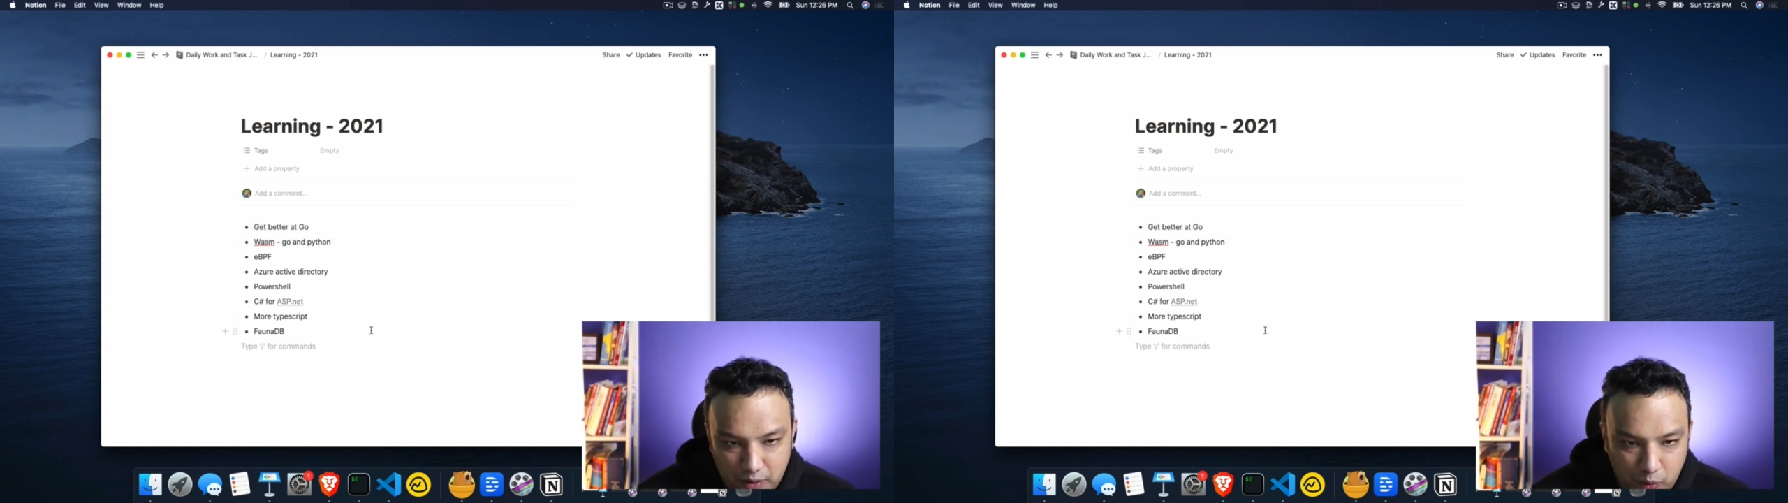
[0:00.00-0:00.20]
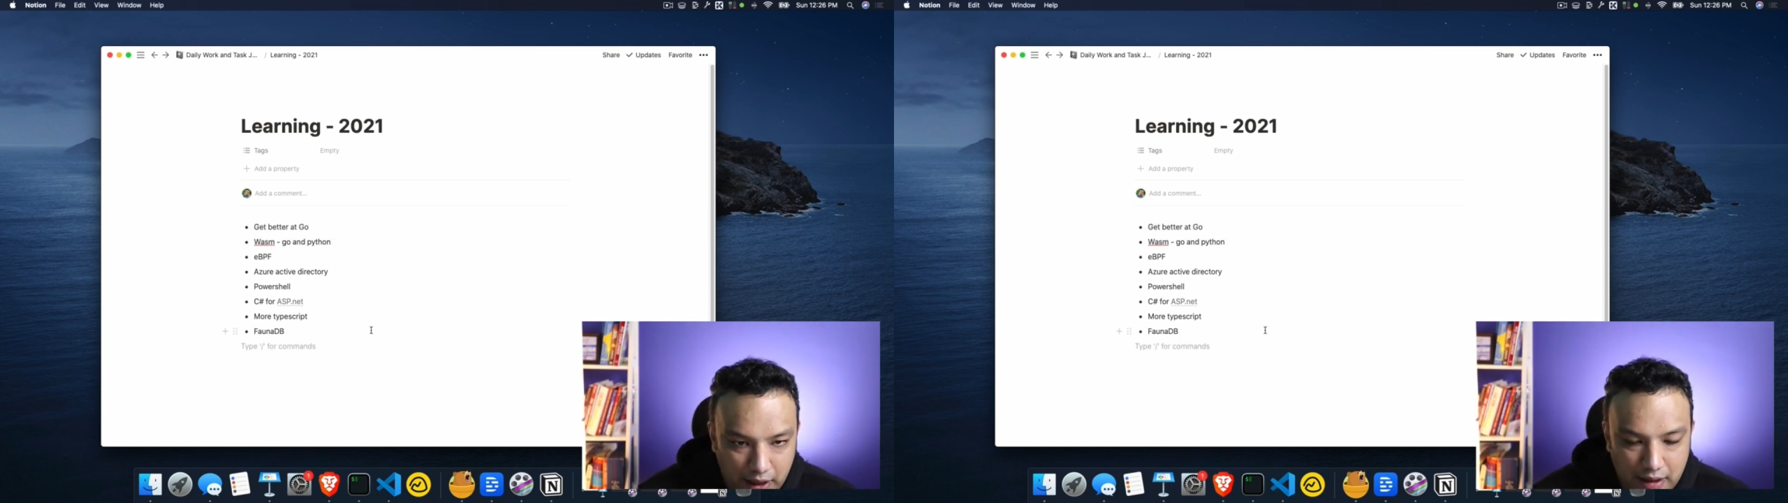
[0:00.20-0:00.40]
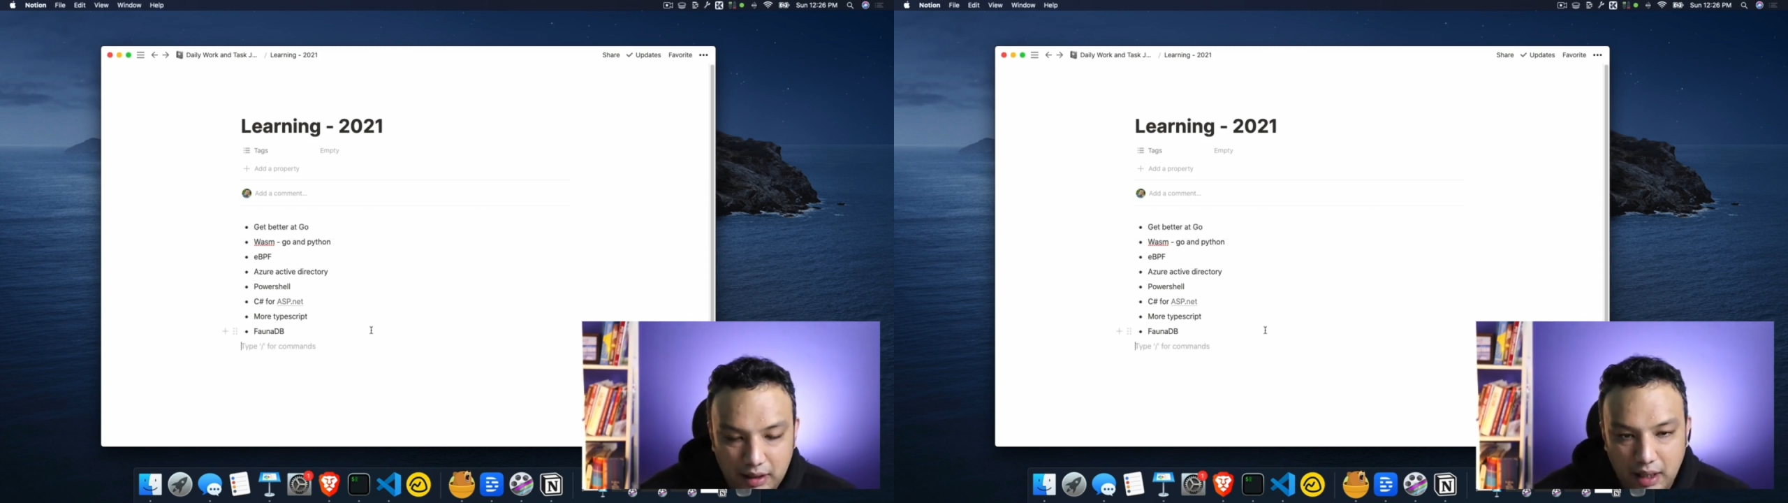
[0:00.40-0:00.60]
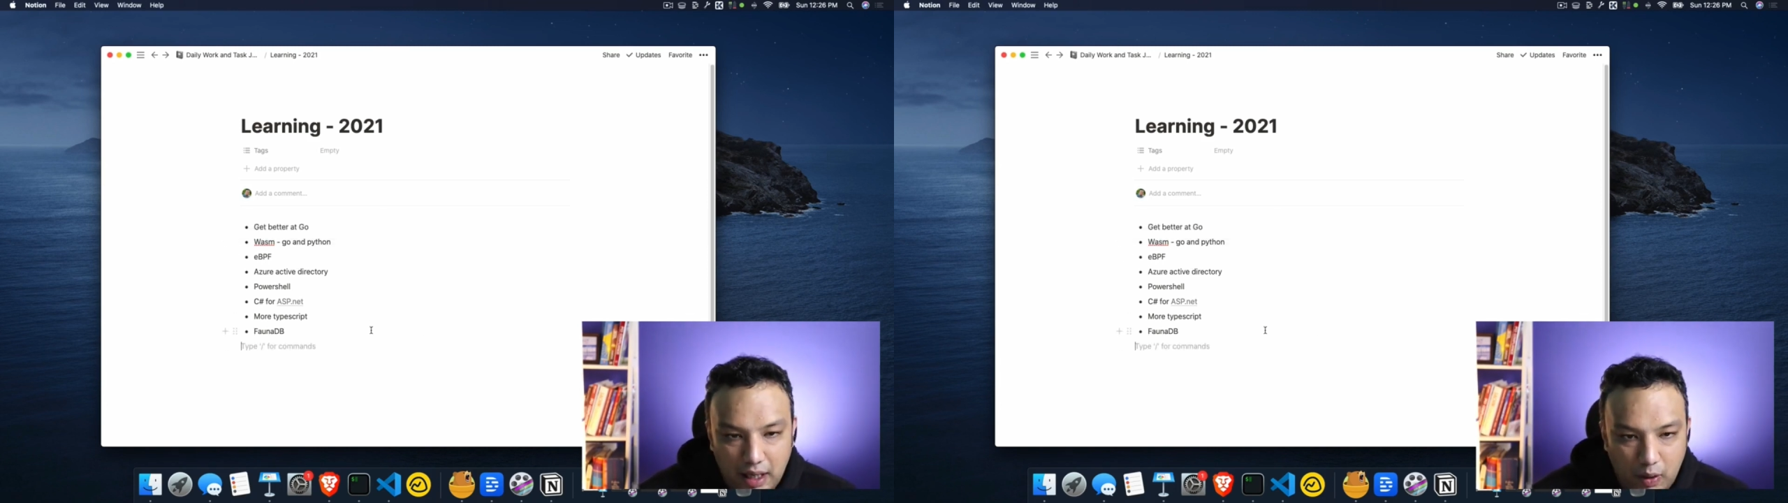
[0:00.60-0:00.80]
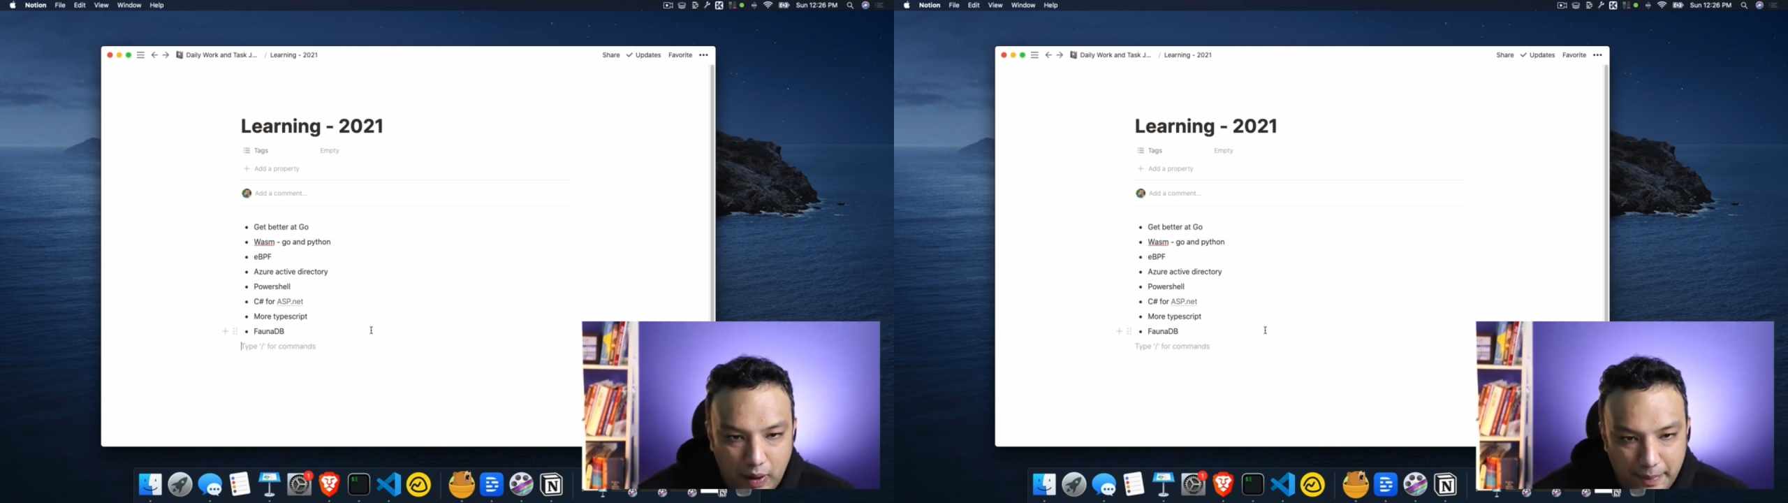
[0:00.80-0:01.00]
with
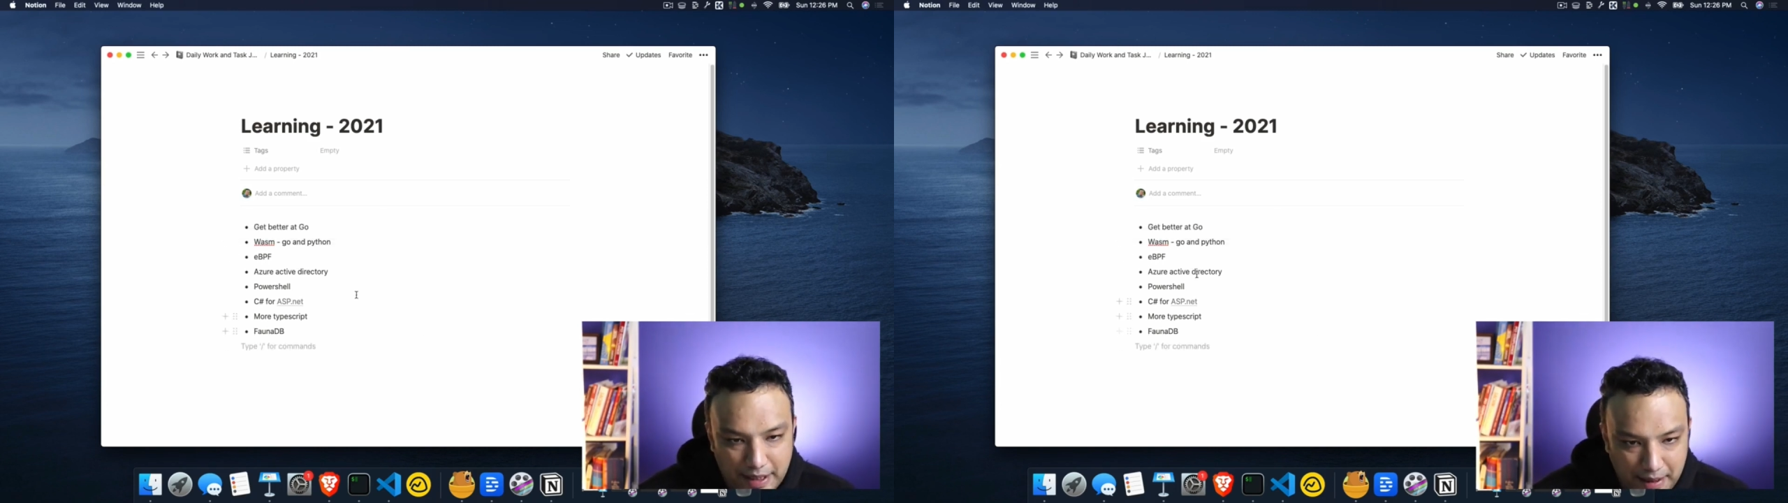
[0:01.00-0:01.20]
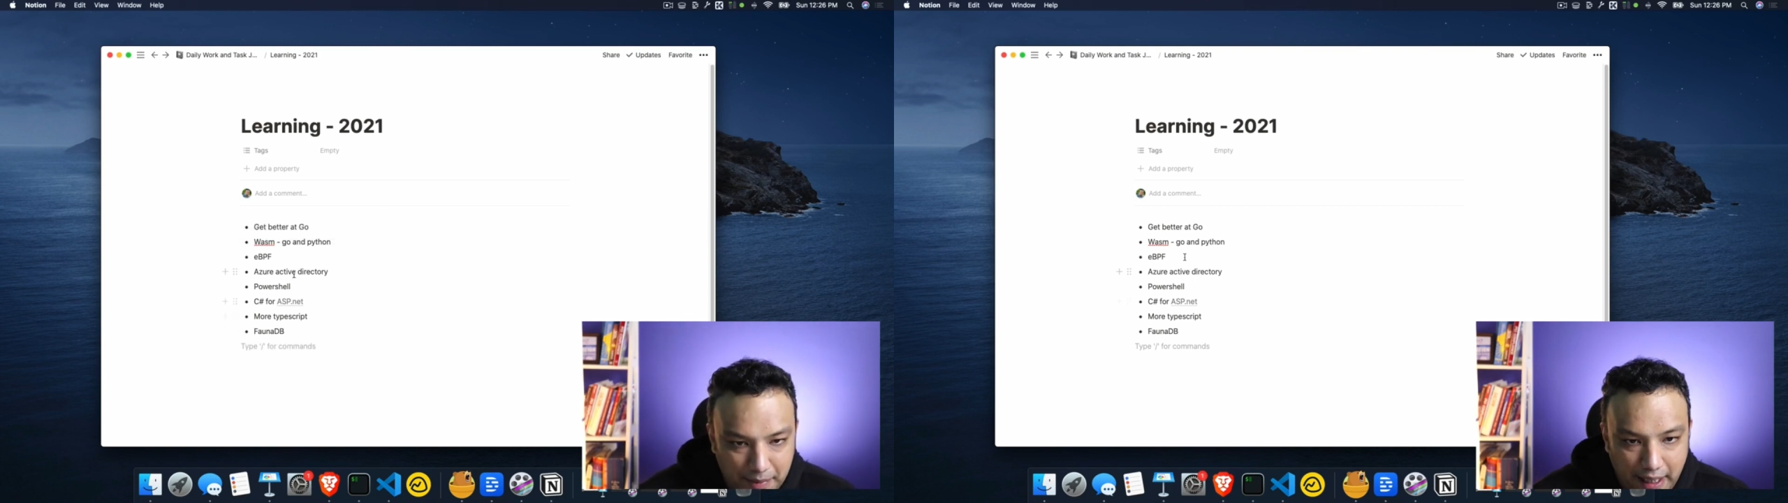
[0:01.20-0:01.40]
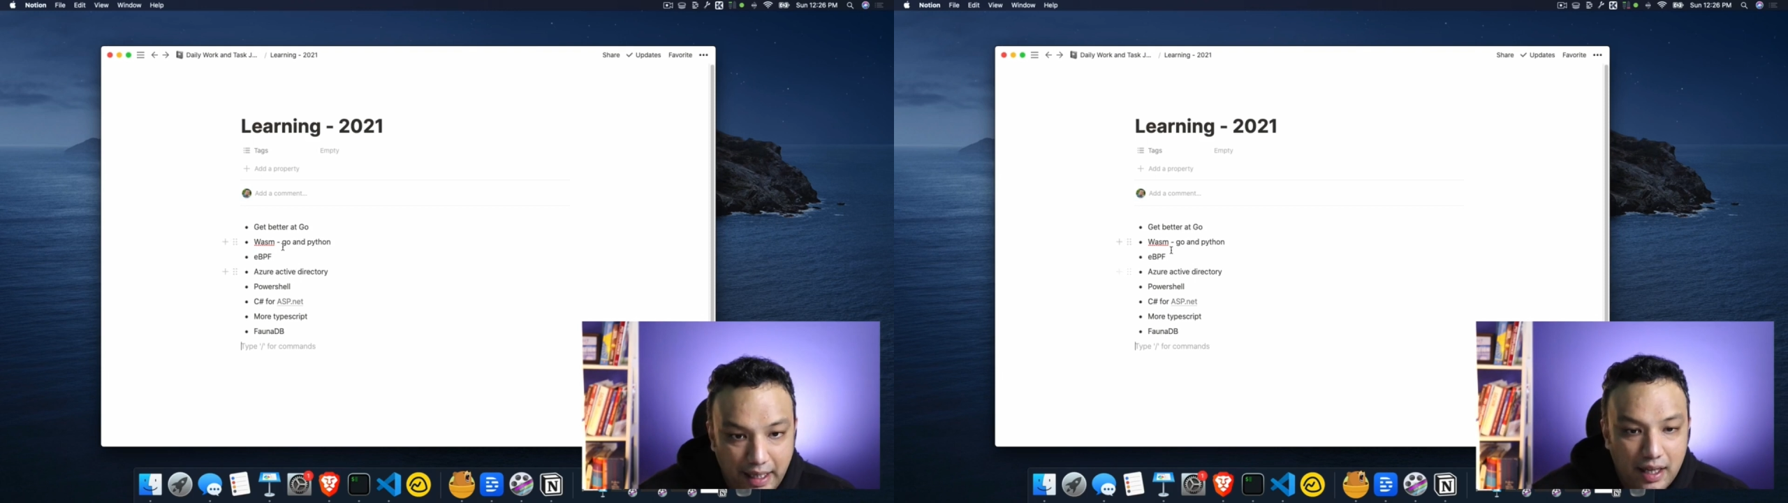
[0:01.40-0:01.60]
WebAssembly,